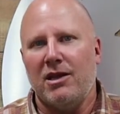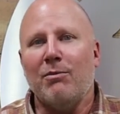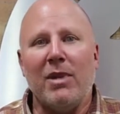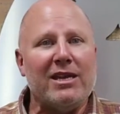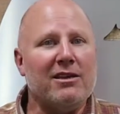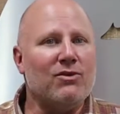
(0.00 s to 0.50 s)
Now,
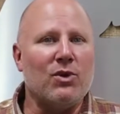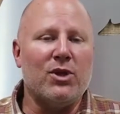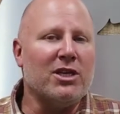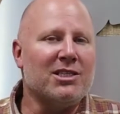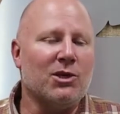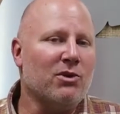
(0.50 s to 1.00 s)
many of the
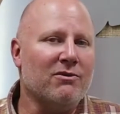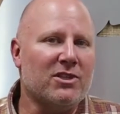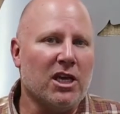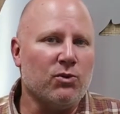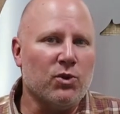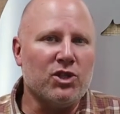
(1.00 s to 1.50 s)
things that we've
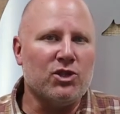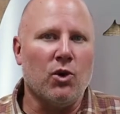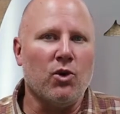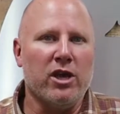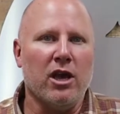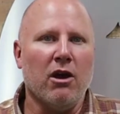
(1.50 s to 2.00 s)
done with
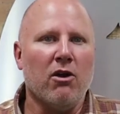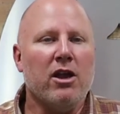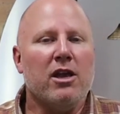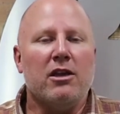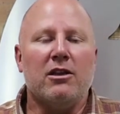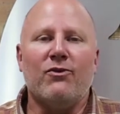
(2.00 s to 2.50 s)
Soul Care
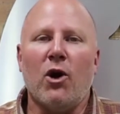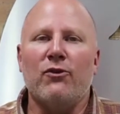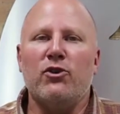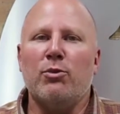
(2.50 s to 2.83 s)
involve